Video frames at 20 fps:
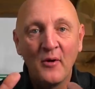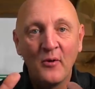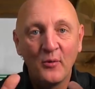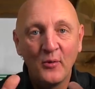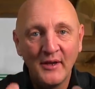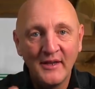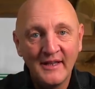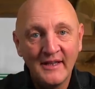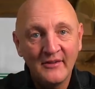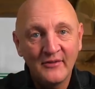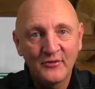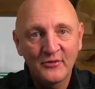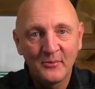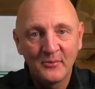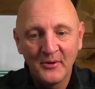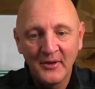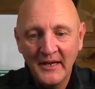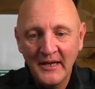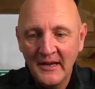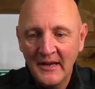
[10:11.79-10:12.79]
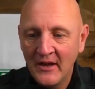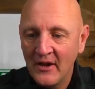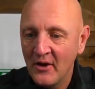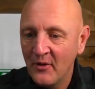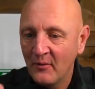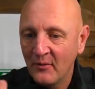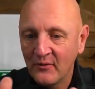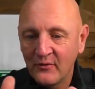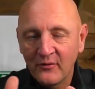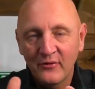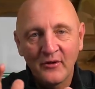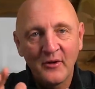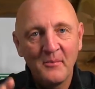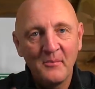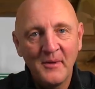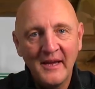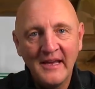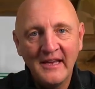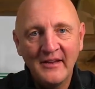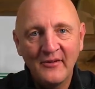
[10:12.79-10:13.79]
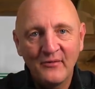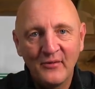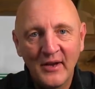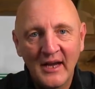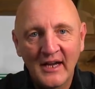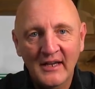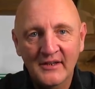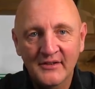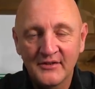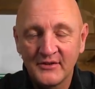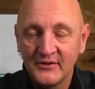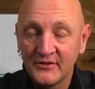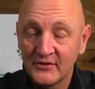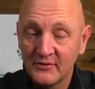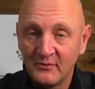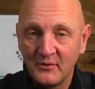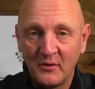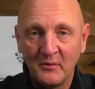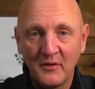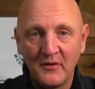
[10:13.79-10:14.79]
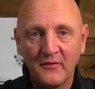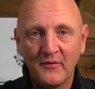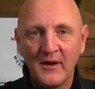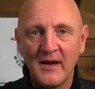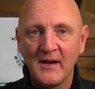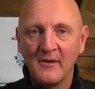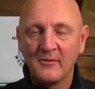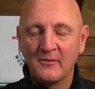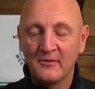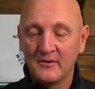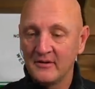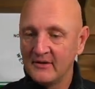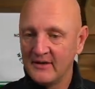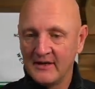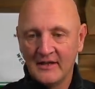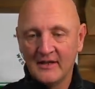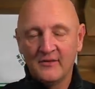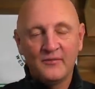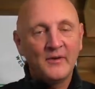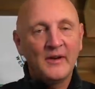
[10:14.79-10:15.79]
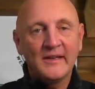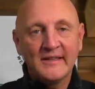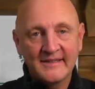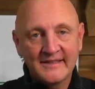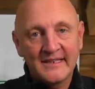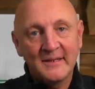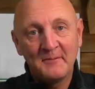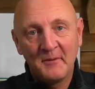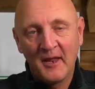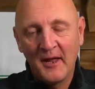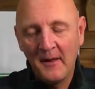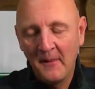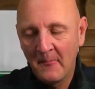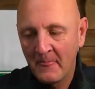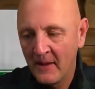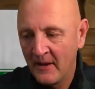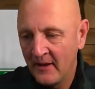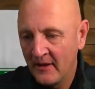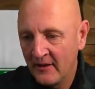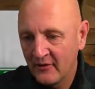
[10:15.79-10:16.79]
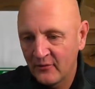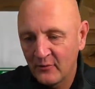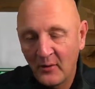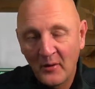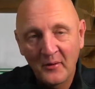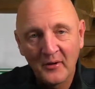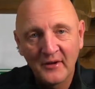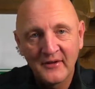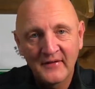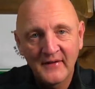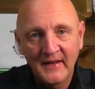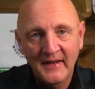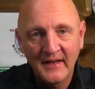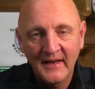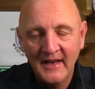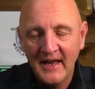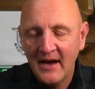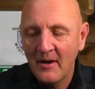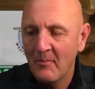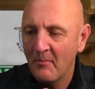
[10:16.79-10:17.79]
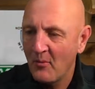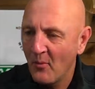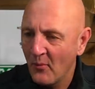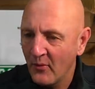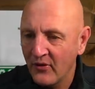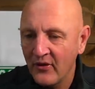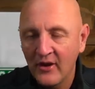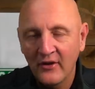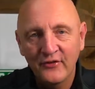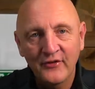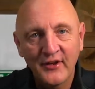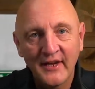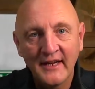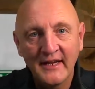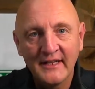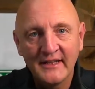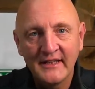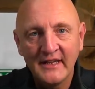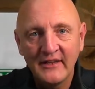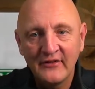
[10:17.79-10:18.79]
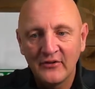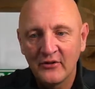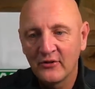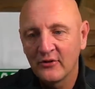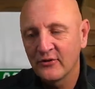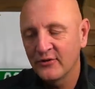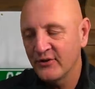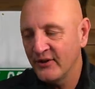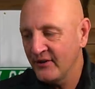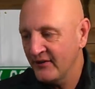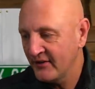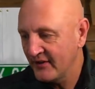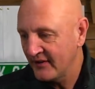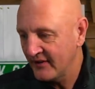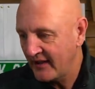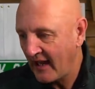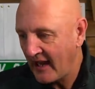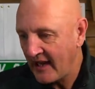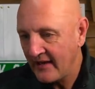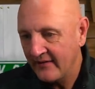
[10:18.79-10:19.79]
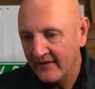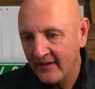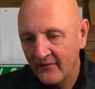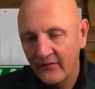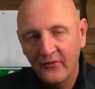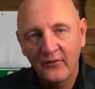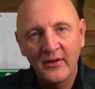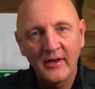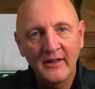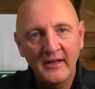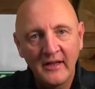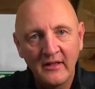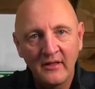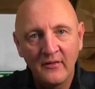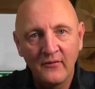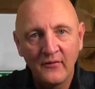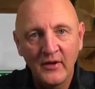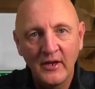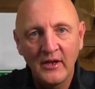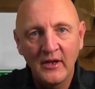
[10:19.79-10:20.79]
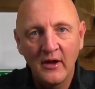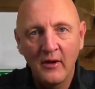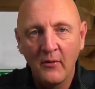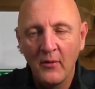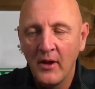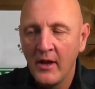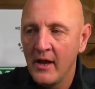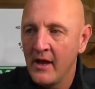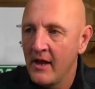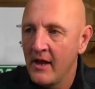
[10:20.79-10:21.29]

We did a summary, which was an immediate reaction to what we found, and it's very similar to what I'm going to tell you now, but with a slight addition because since the days after I did the video,